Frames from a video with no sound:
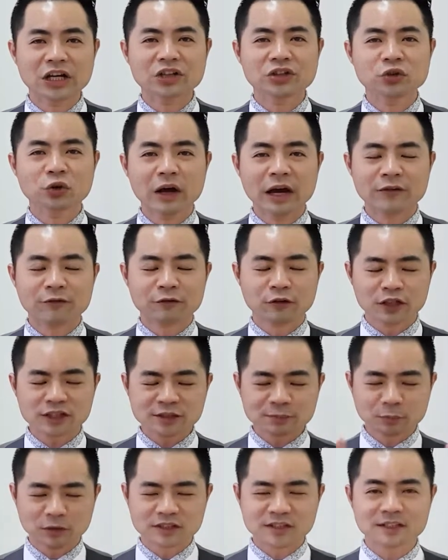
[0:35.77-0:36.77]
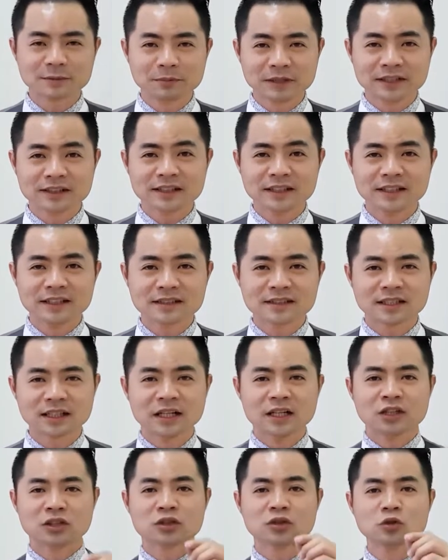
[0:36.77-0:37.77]
you have responsibilities
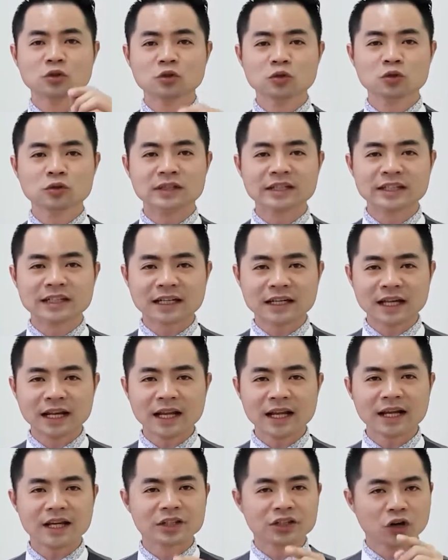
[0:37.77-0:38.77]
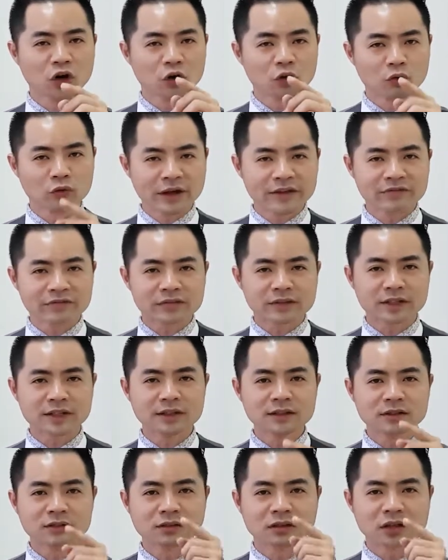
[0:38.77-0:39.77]
to declare your
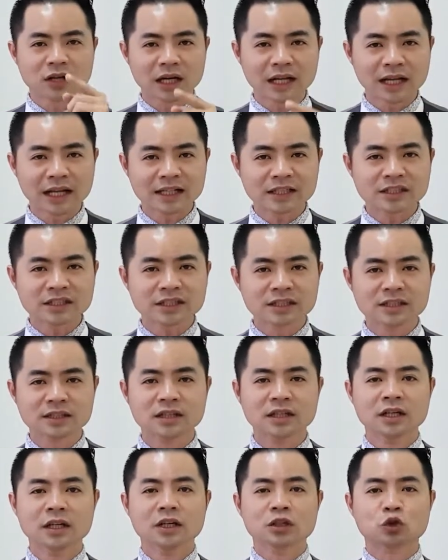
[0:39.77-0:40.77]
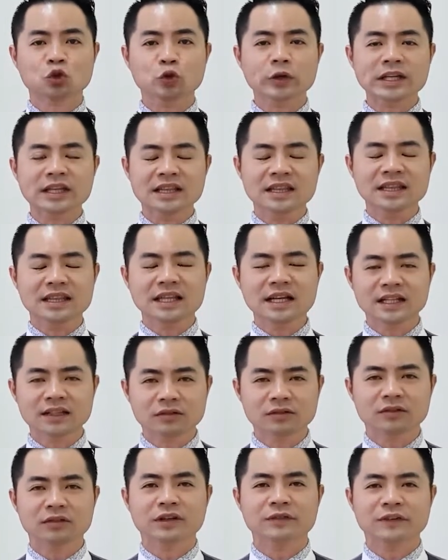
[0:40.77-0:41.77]
rental collection to
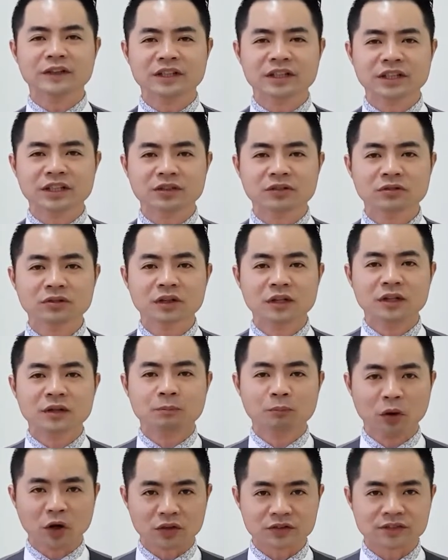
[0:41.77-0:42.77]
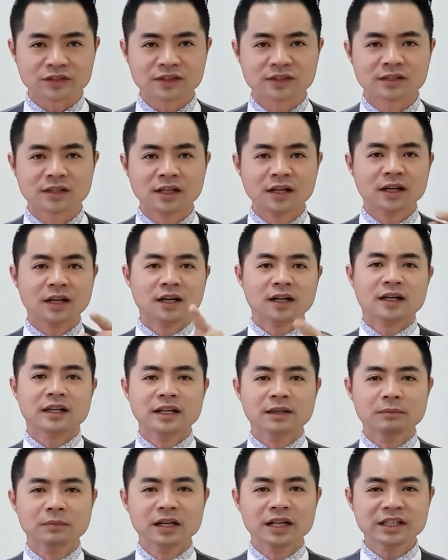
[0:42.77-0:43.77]
Inland Revenue Boards.
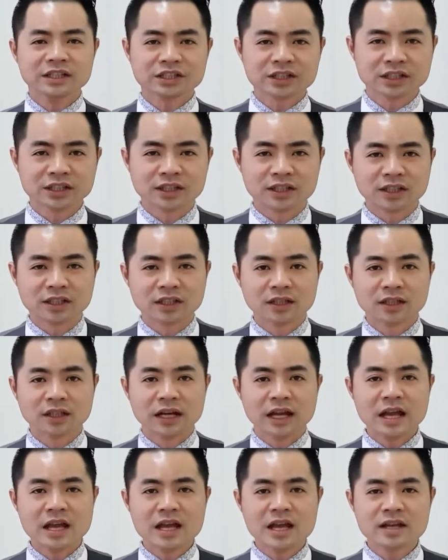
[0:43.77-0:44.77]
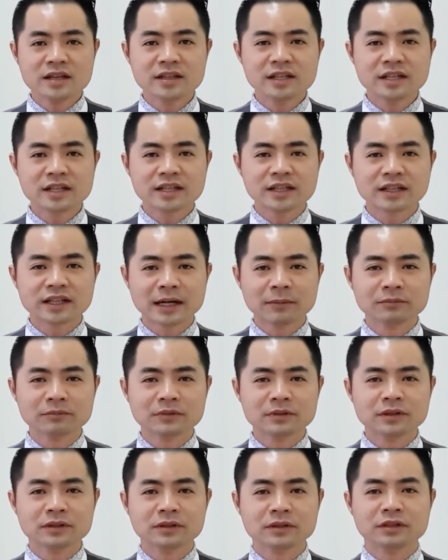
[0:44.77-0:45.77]
In Malaysia, any income
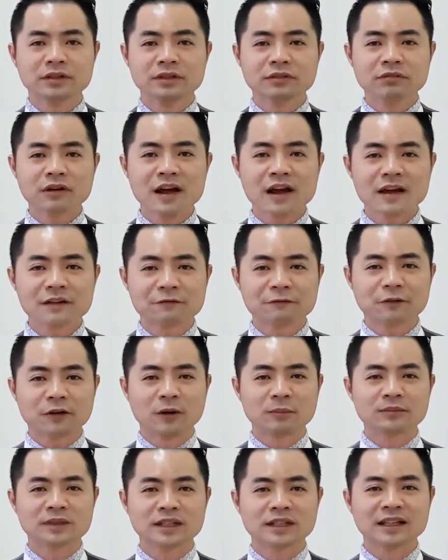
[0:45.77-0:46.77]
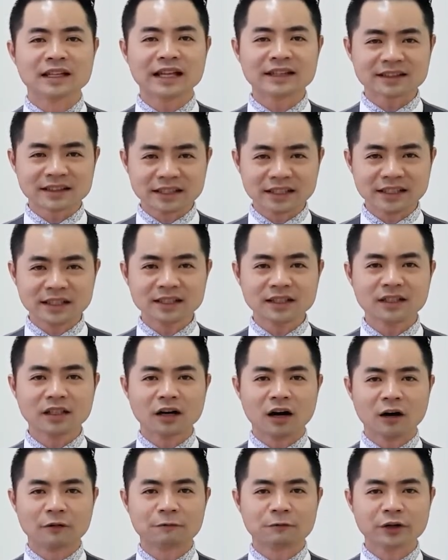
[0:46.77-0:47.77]
derived from the letting
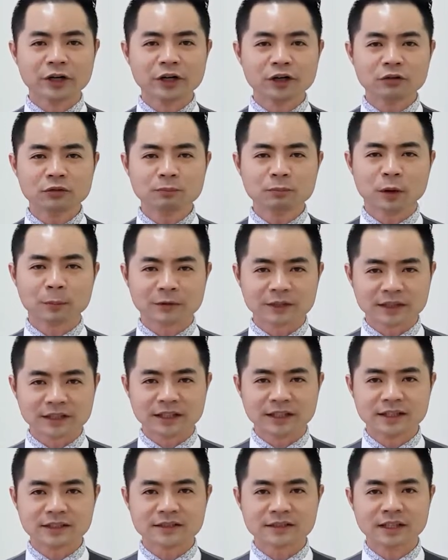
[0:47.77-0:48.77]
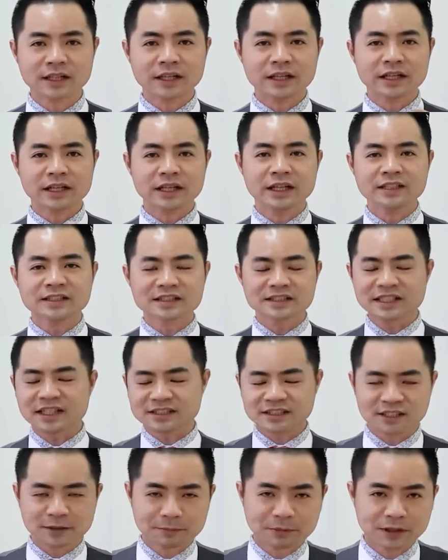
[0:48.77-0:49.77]
of real properties is
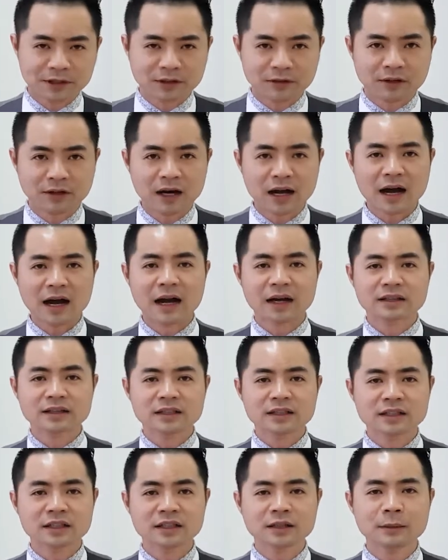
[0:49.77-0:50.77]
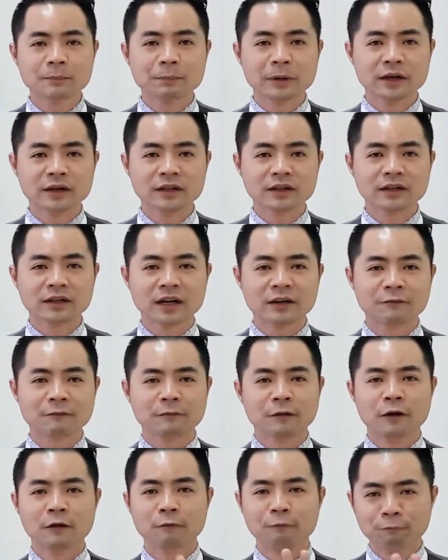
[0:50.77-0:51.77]
taxable under paragraph
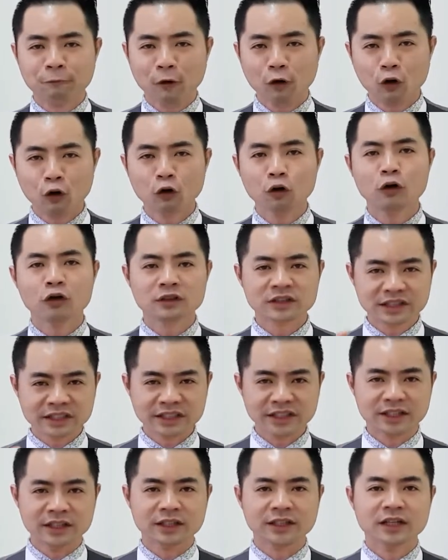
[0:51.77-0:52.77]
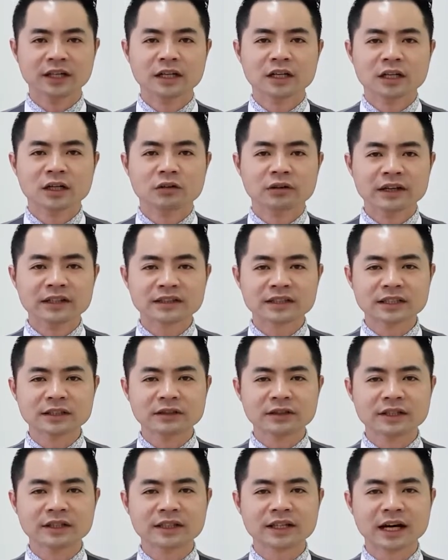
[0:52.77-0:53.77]
4D, Rental
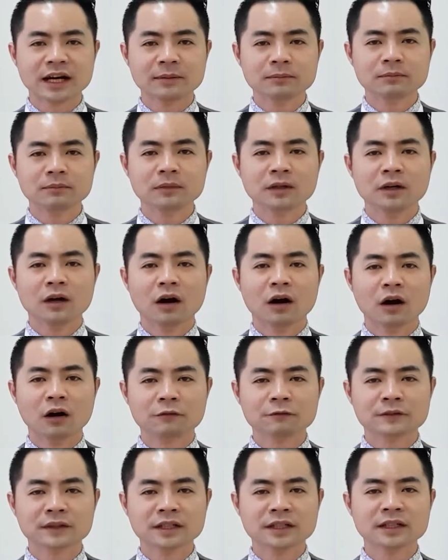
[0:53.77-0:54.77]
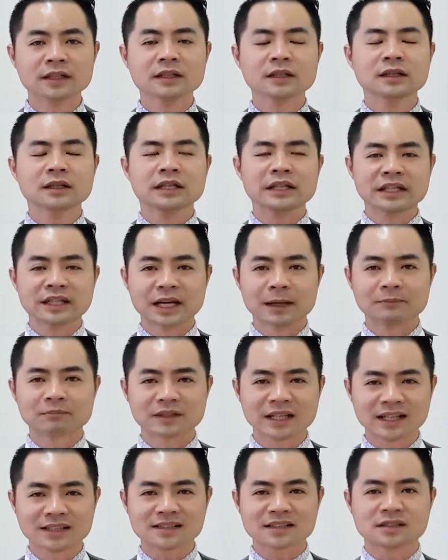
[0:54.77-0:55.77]
Income of the Income
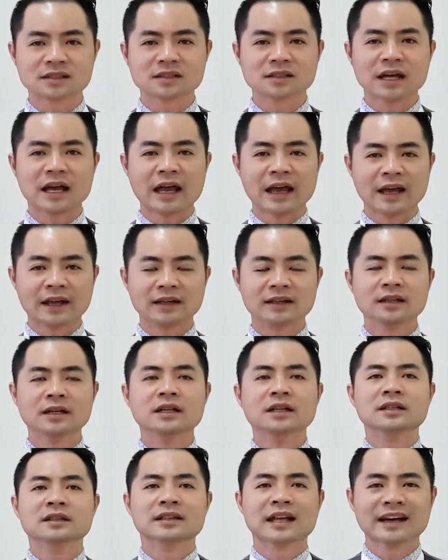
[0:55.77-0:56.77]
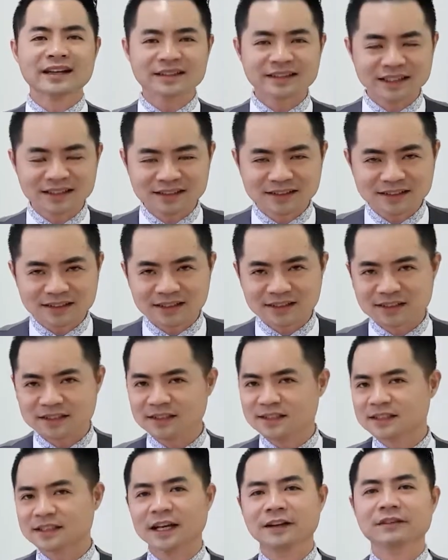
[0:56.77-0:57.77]
Tax Act
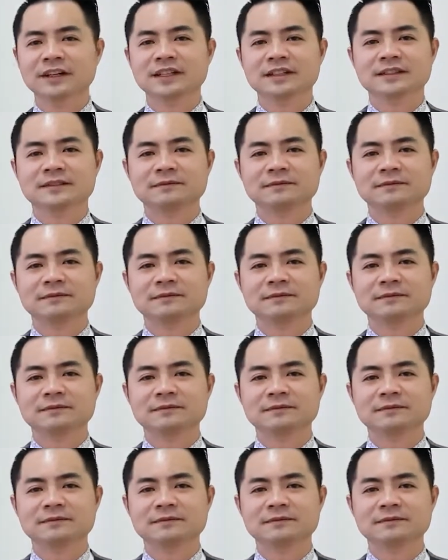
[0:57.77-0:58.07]
1967.